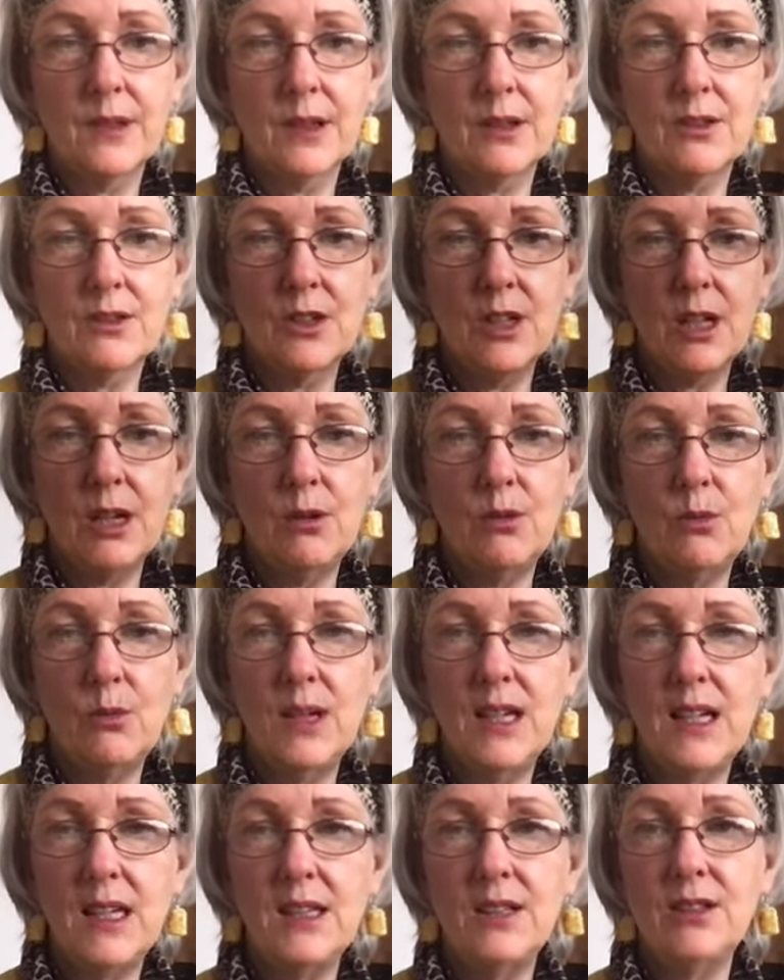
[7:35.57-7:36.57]
So
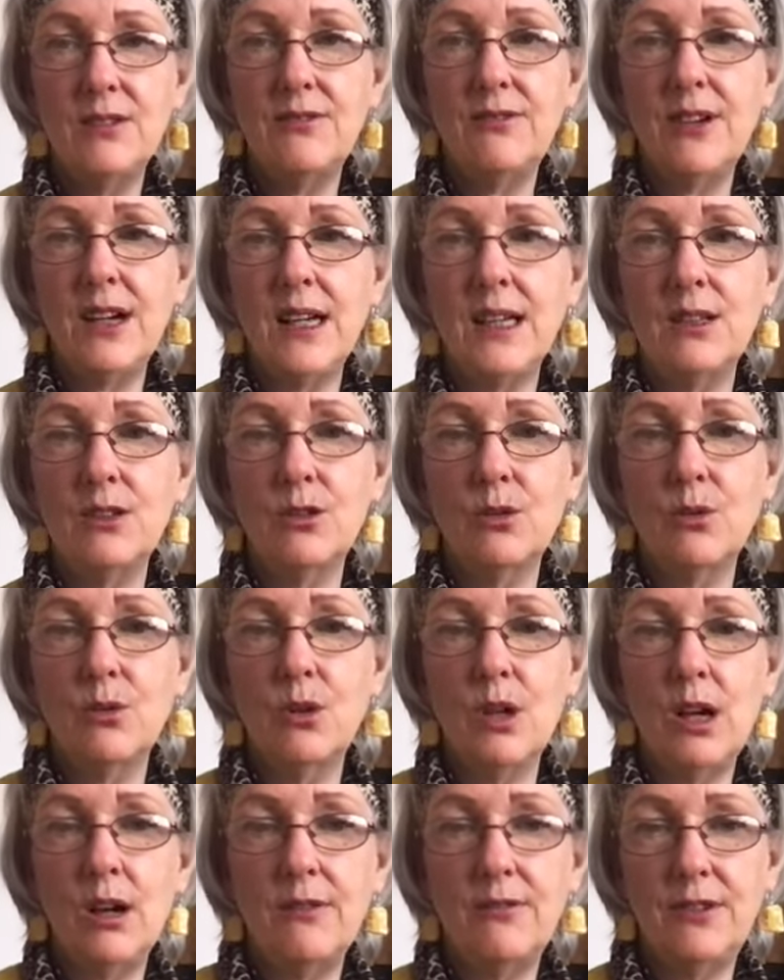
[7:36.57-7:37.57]
we need to face
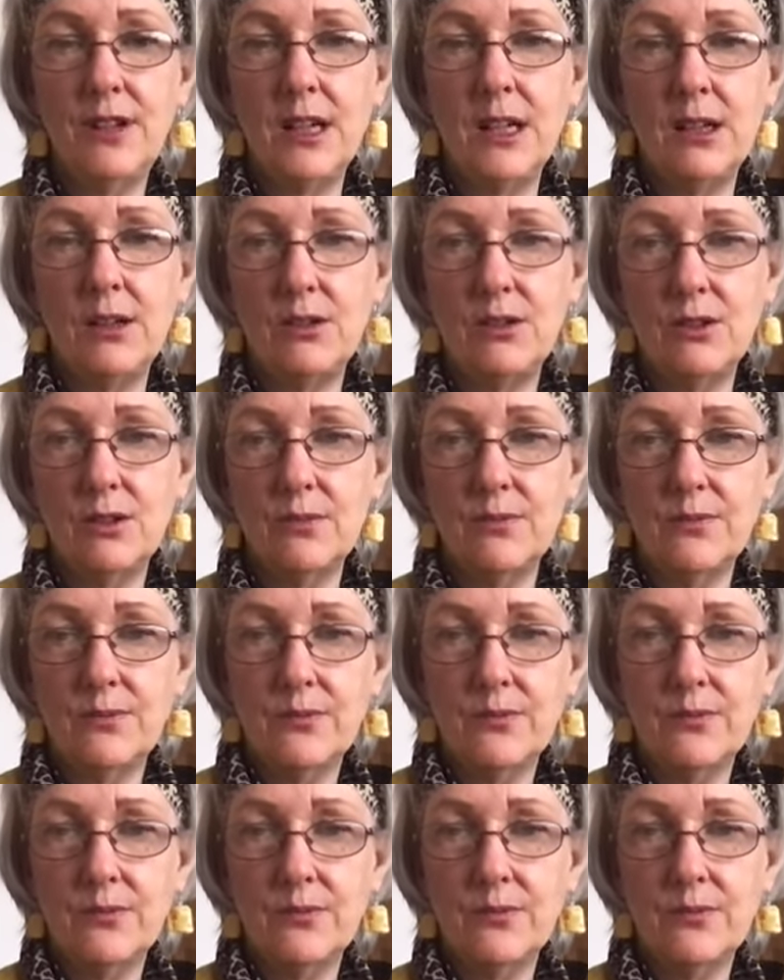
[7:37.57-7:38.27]
all our fears.